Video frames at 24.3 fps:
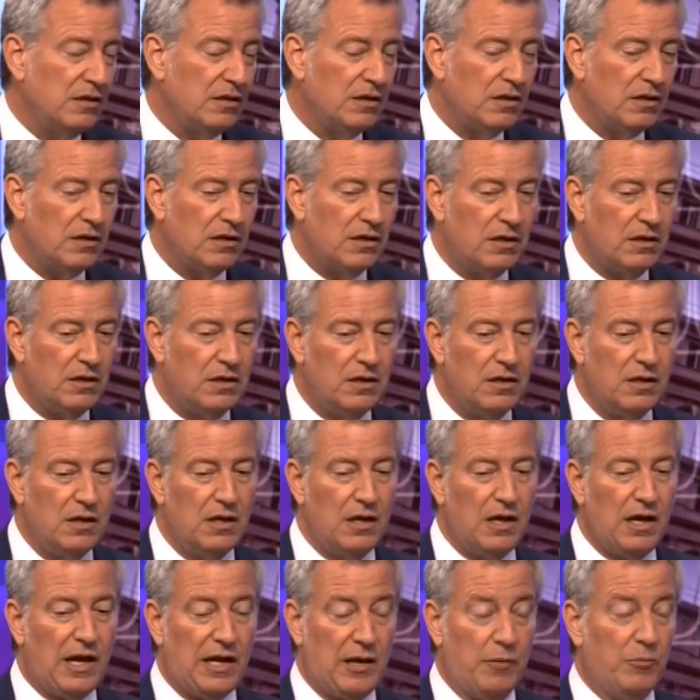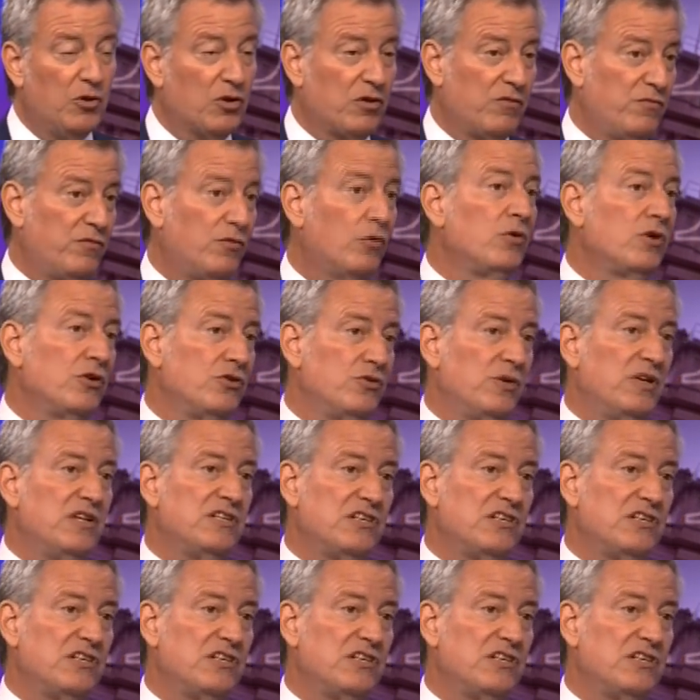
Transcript: and I'm looking forward to it.